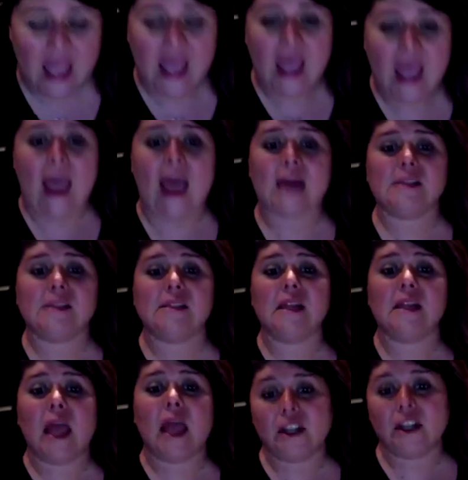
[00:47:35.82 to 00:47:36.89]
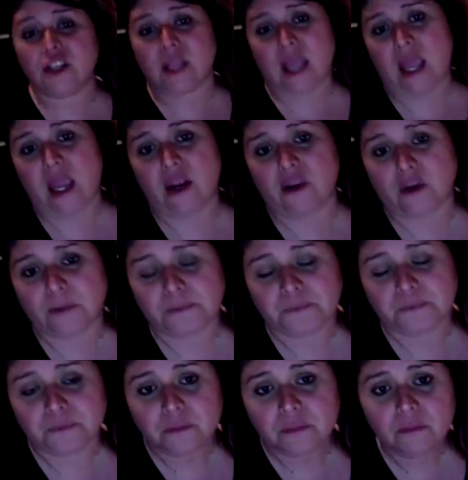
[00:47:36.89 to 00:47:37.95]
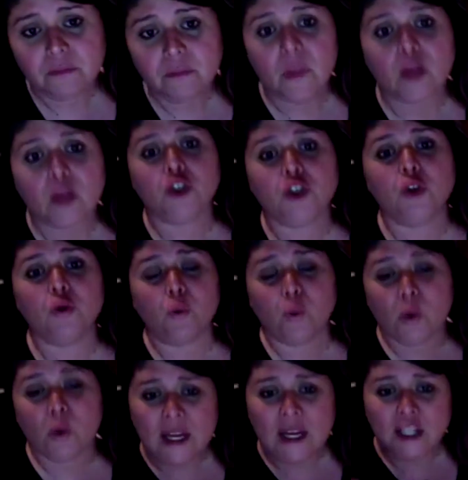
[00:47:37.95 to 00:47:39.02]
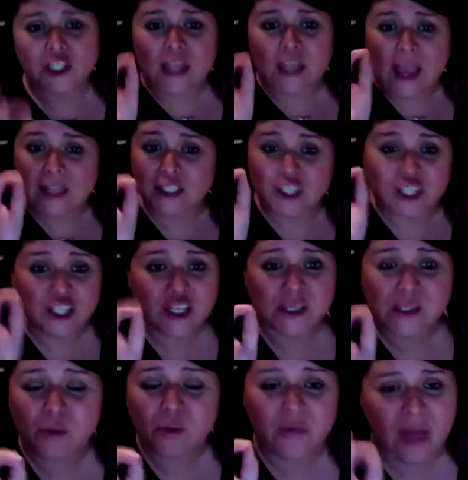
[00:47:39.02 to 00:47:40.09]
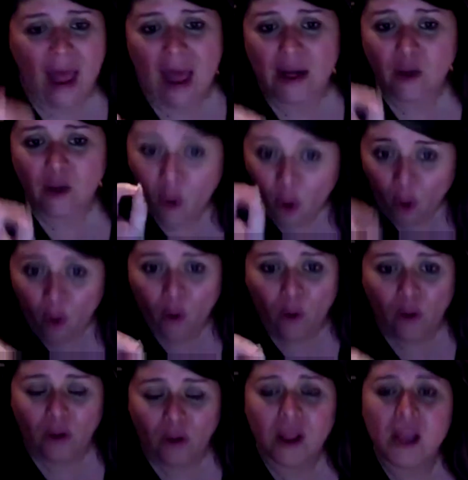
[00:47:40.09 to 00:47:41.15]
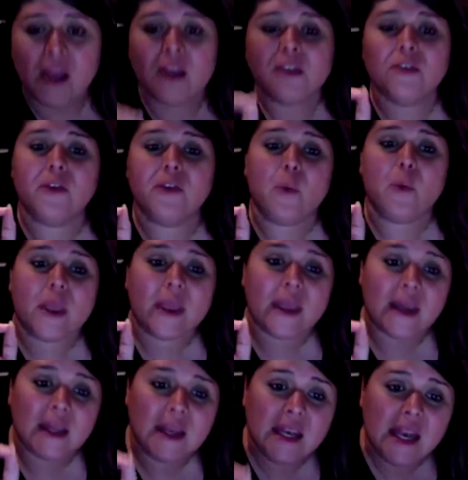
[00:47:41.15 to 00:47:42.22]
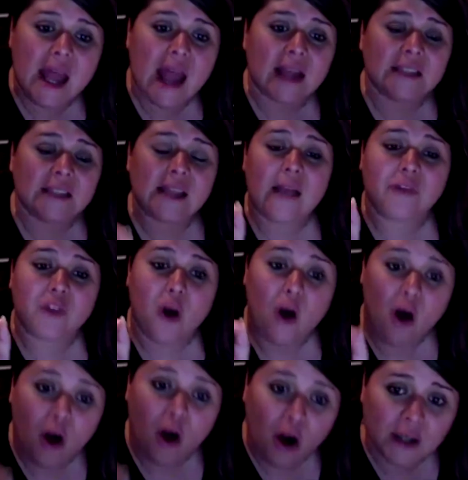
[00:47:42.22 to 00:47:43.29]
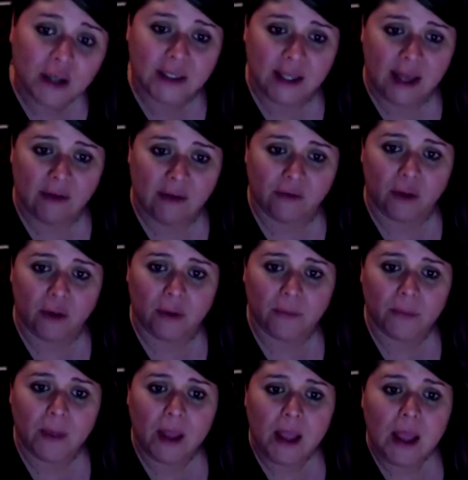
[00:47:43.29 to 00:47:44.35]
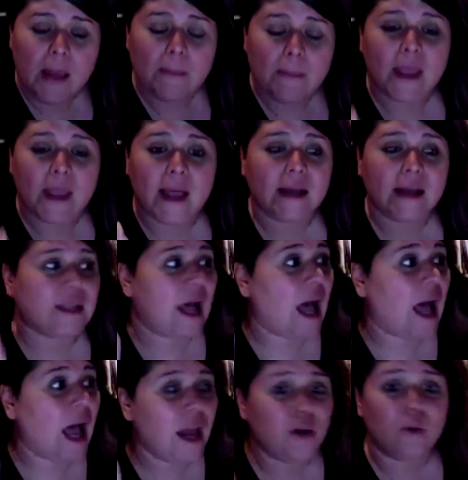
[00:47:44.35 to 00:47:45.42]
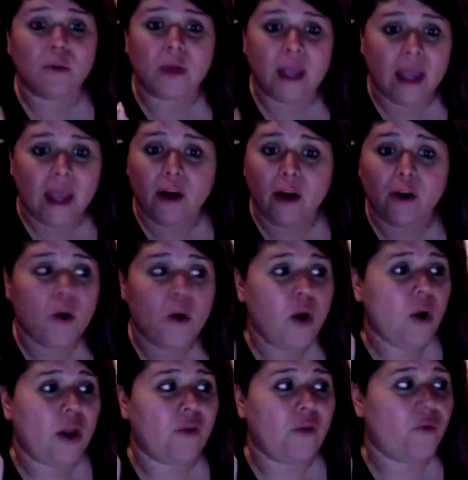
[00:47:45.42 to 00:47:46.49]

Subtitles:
as an educator to reach and chisel that hole so that we can connect at the heart level. Because I don't care if